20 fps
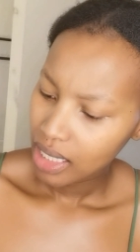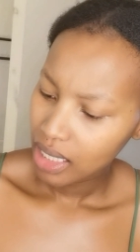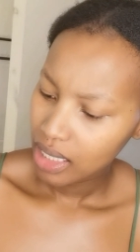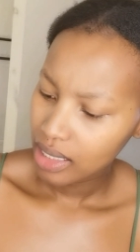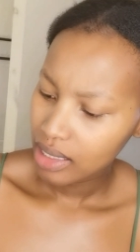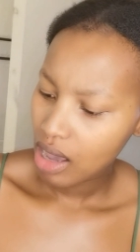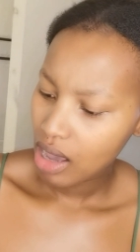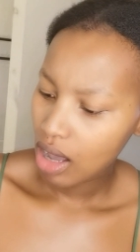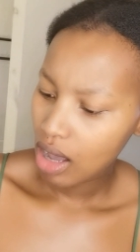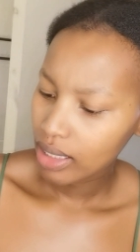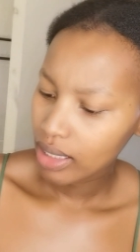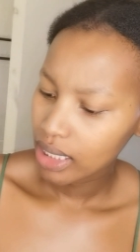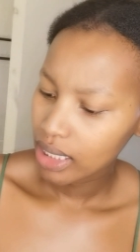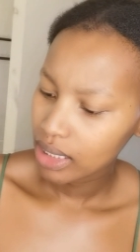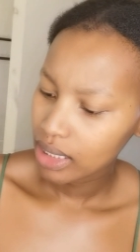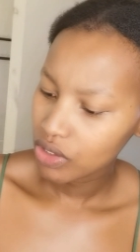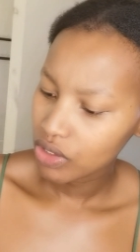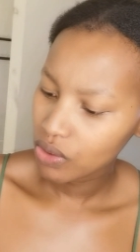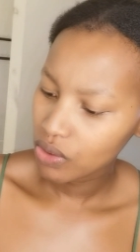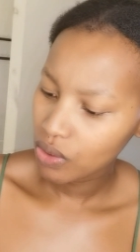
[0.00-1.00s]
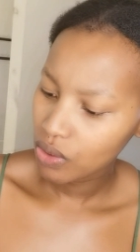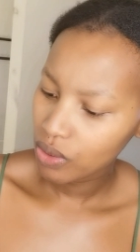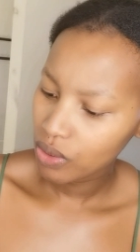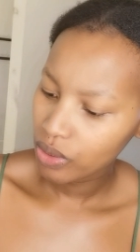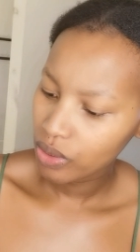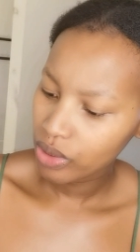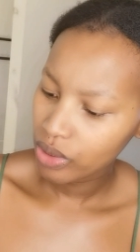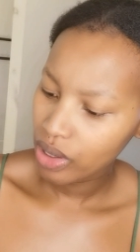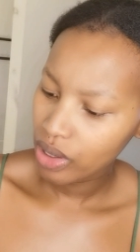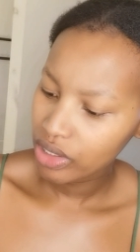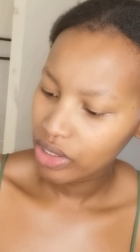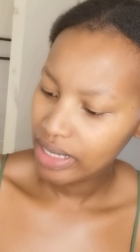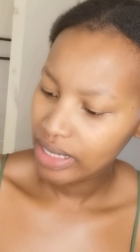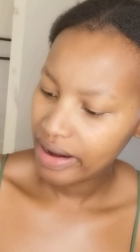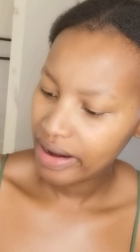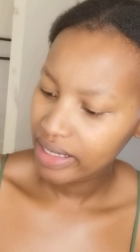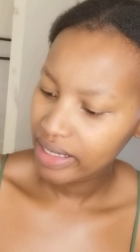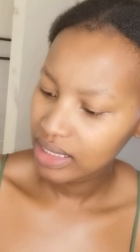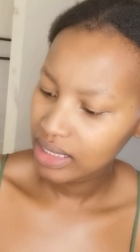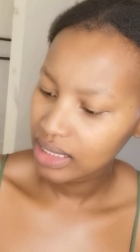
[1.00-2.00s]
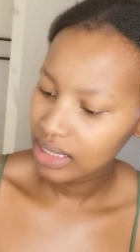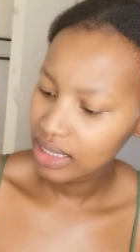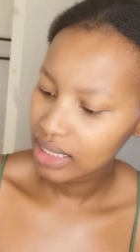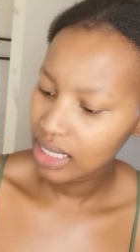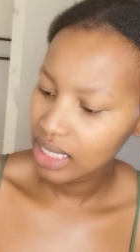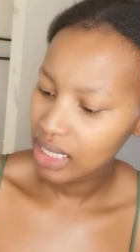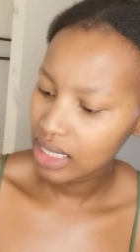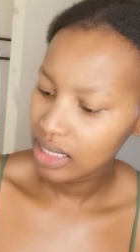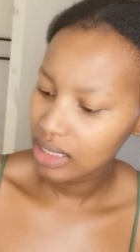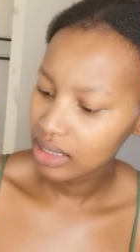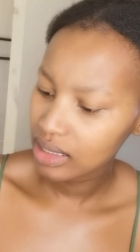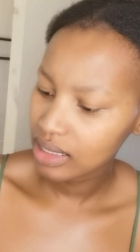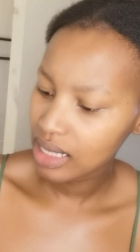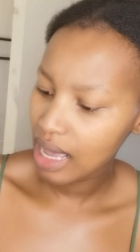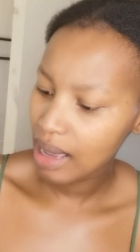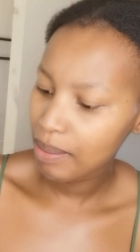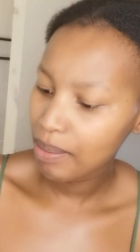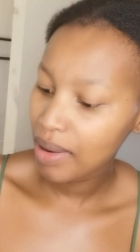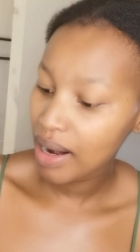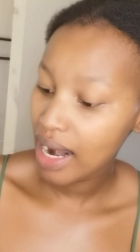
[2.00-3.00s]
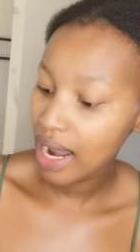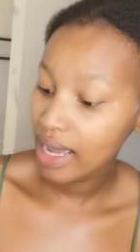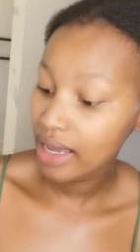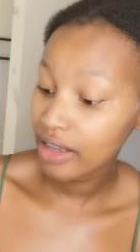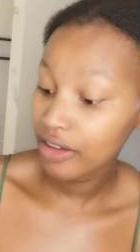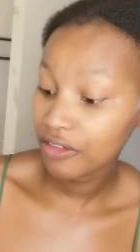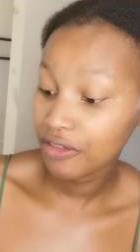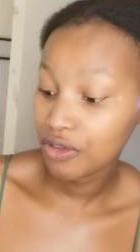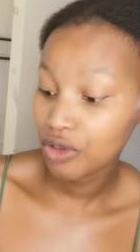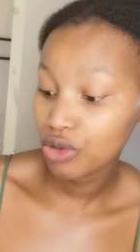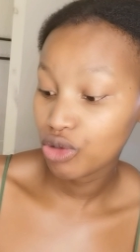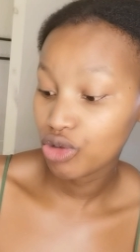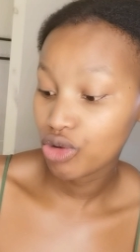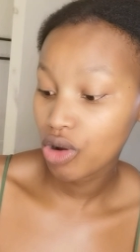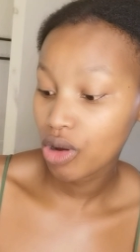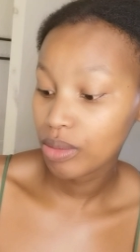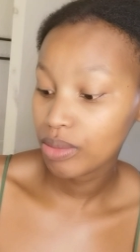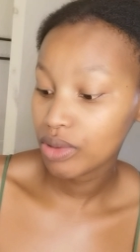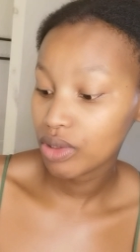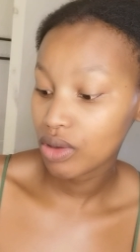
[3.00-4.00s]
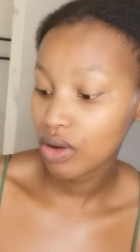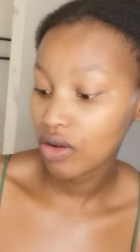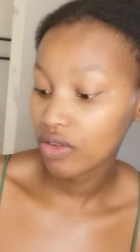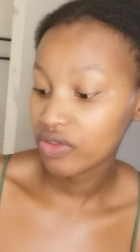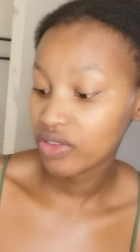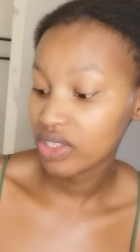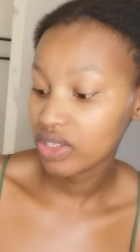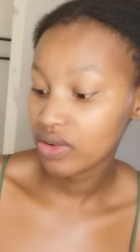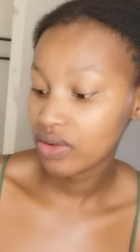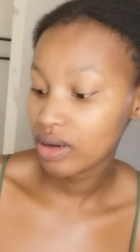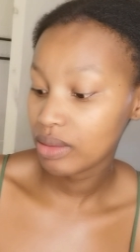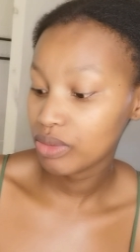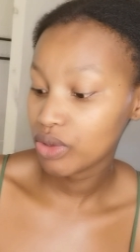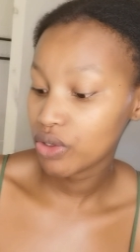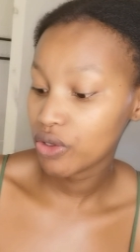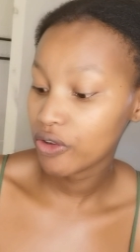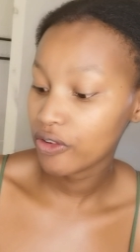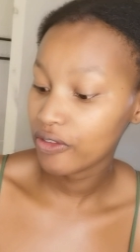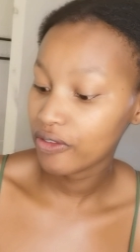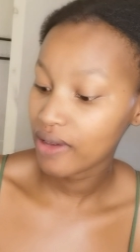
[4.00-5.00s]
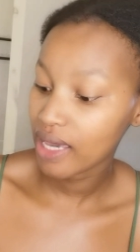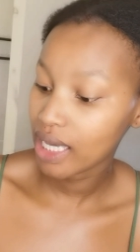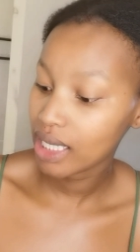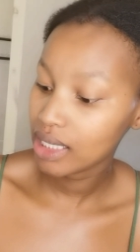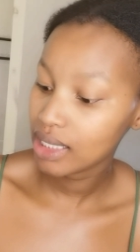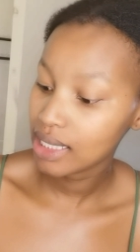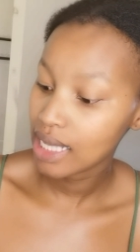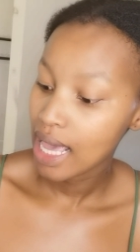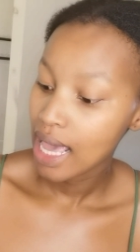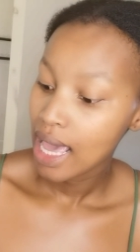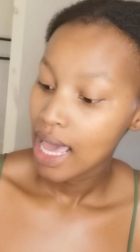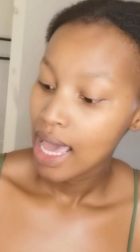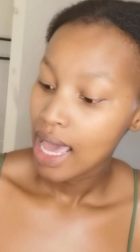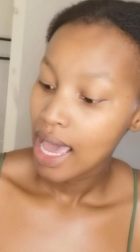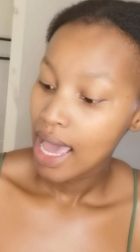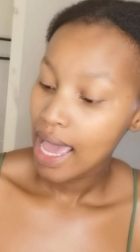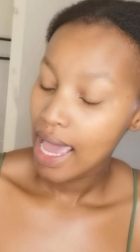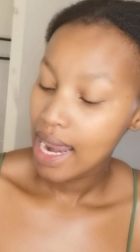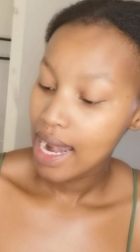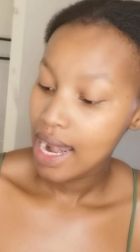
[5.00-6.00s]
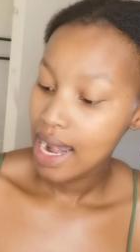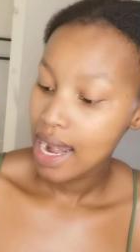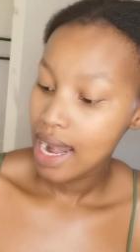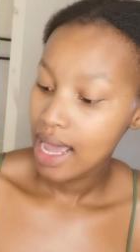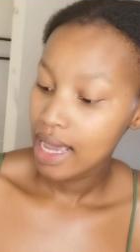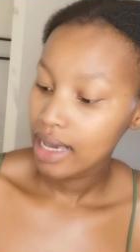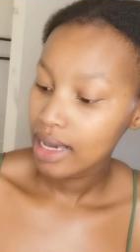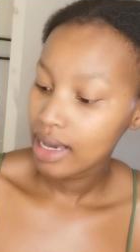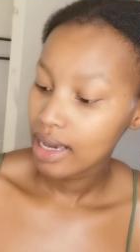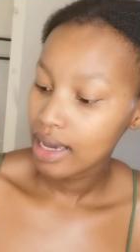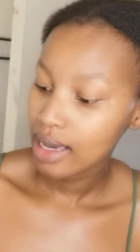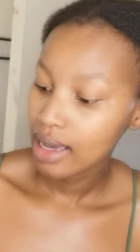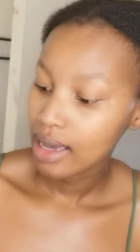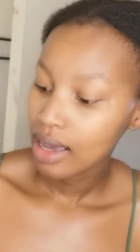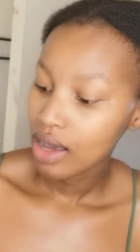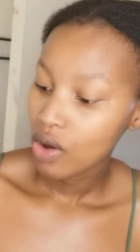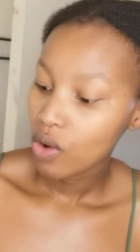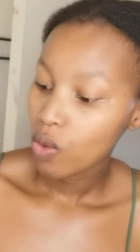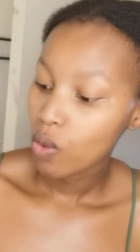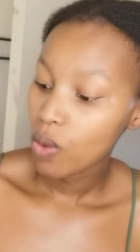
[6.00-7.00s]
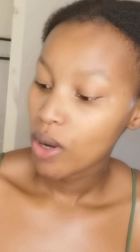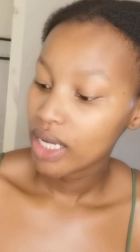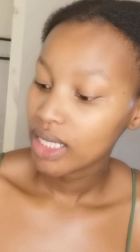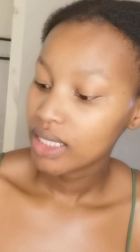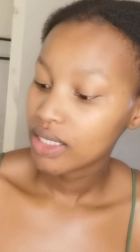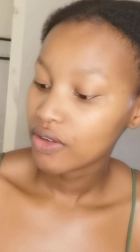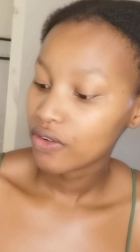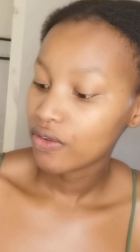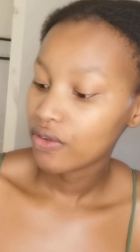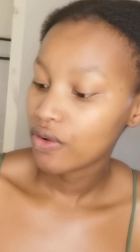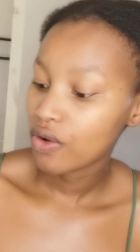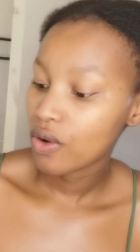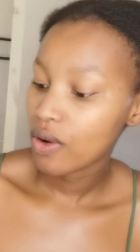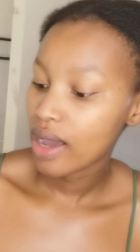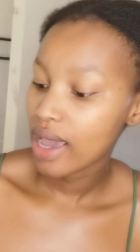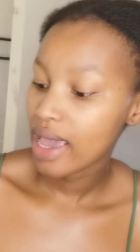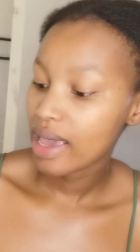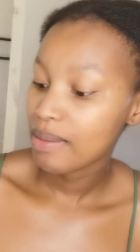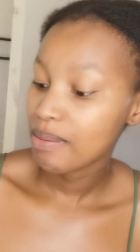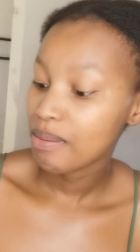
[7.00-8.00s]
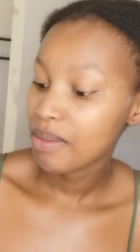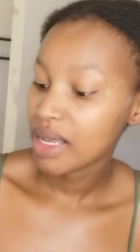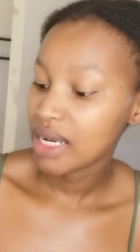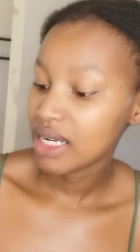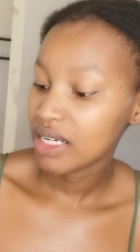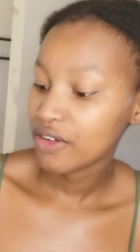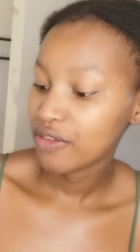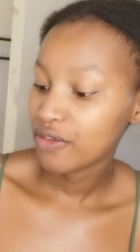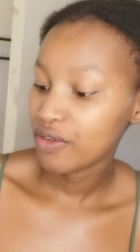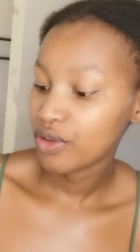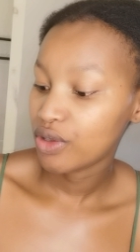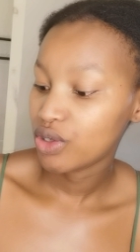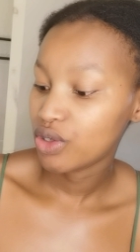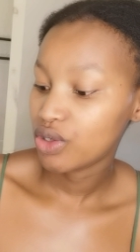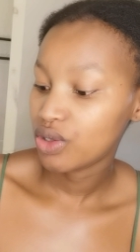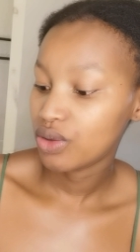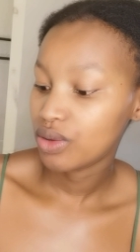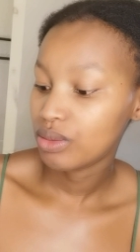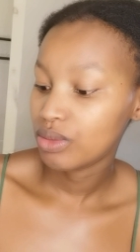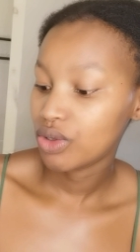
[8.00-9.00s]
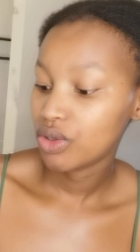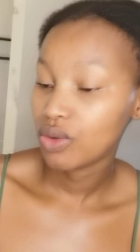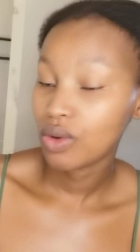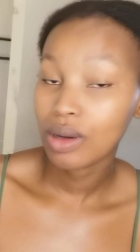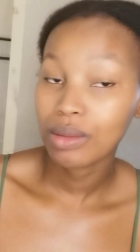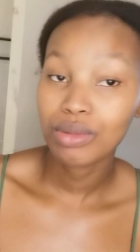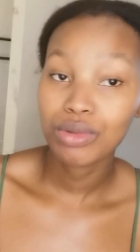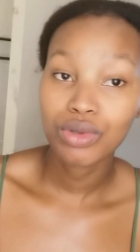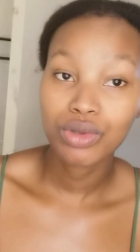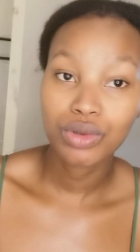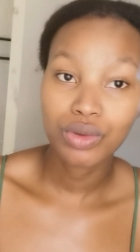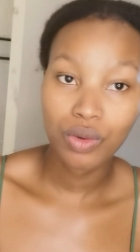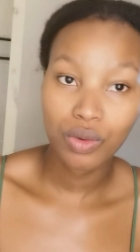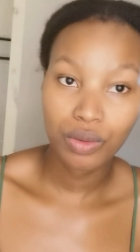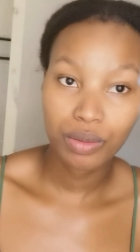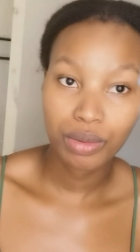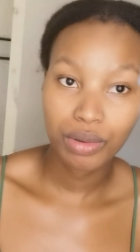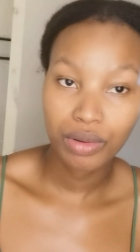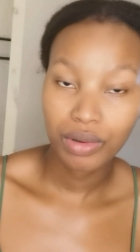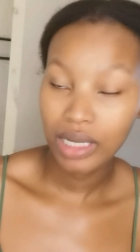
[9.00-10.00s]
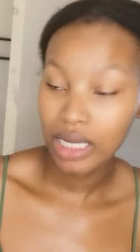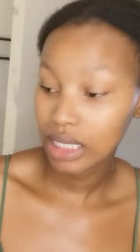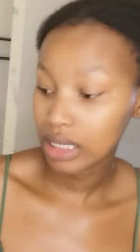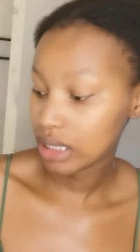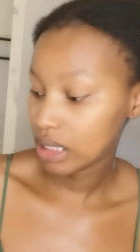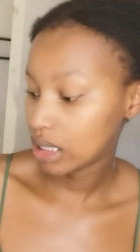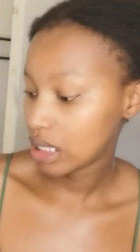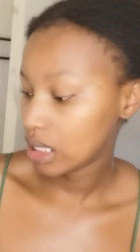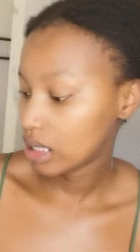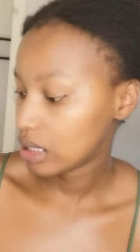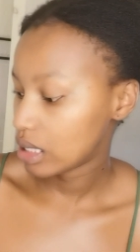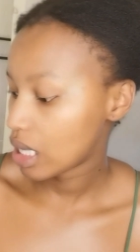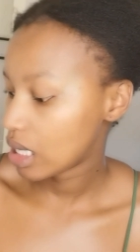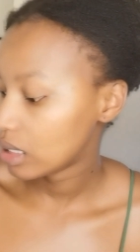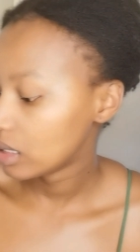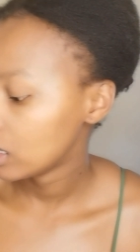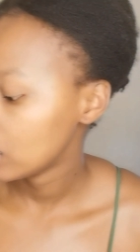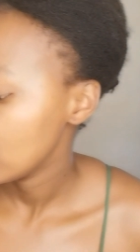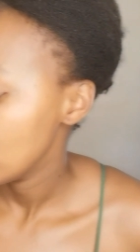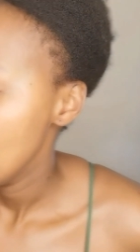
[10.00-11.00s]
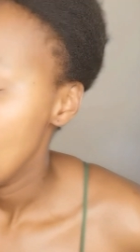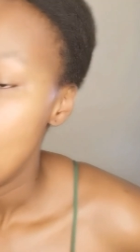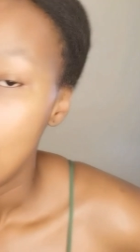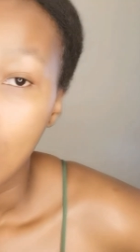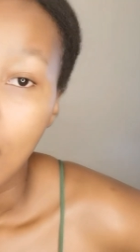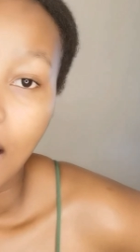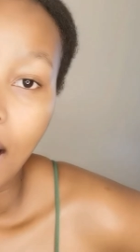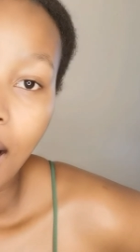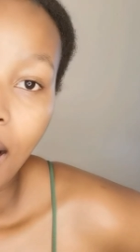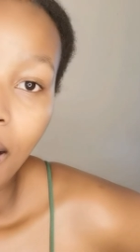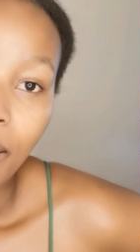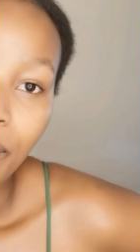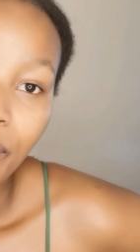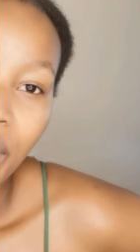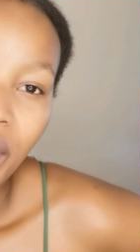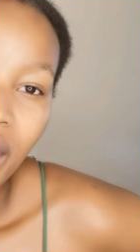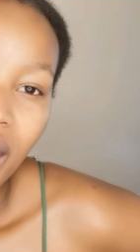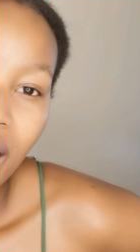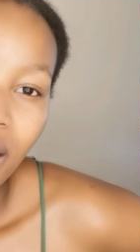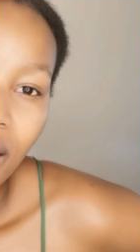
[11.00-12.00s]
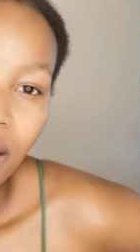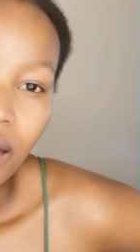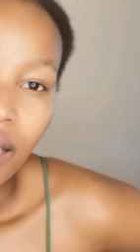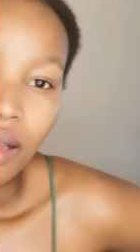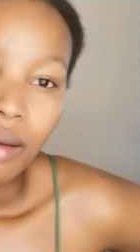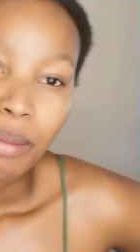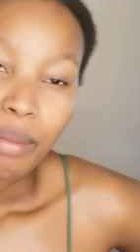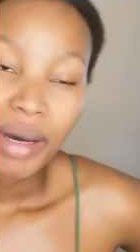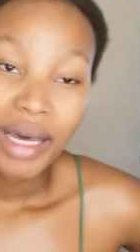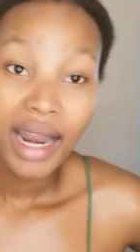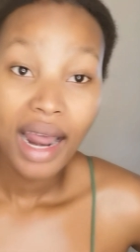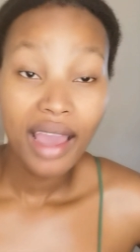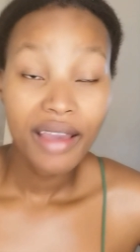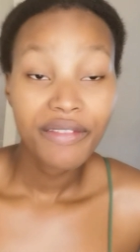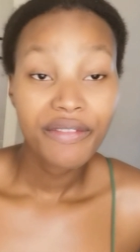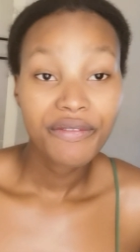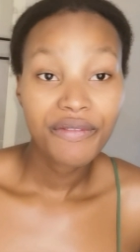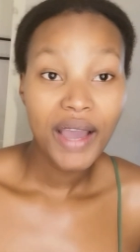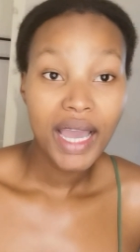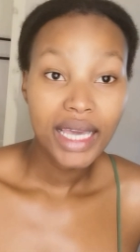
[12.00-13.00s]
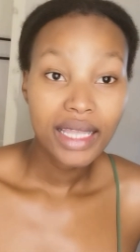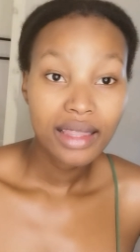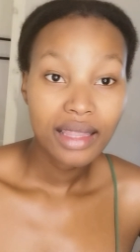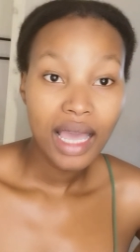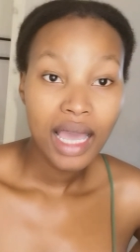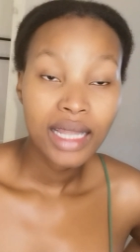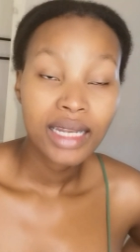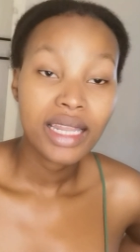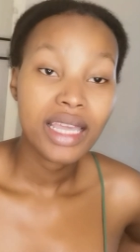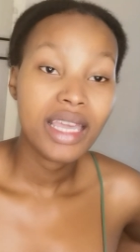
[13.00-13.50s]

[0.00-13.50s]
yeah, so the direction says apply a few drops of serum to the face and neck. Wait for a minute for the serum to absorb. It says that. Um, but I find that